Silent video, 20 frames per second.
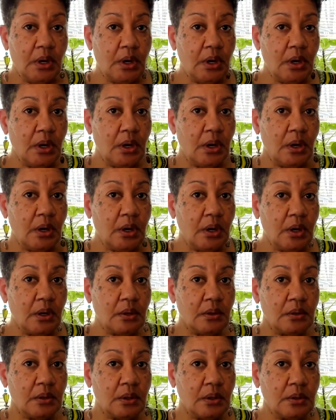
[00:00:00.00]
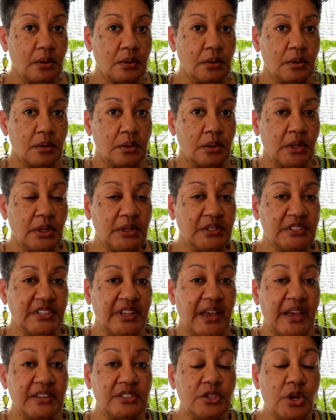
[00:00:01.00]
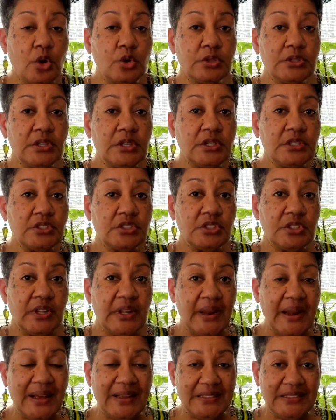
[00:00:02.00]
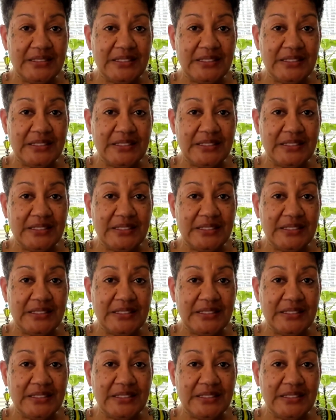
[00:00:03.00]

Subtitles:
uh, the exact dosage that I